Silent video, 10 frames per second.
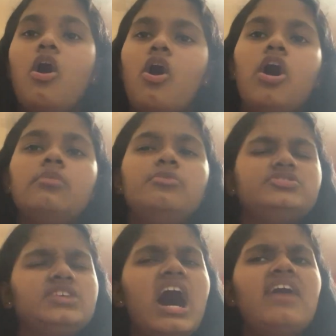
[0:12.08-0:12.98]

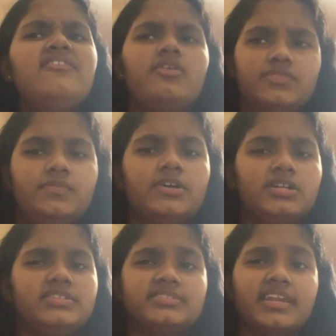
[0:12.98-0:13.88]
Almost half of the
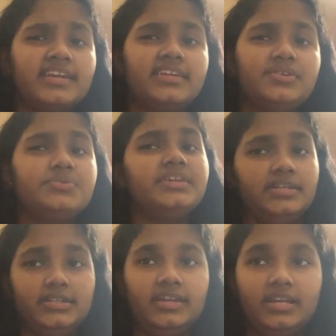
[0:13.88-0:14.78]
world is connected to the
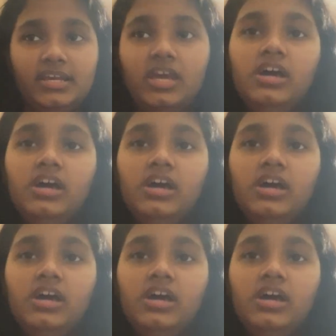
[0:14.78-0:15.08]
internet.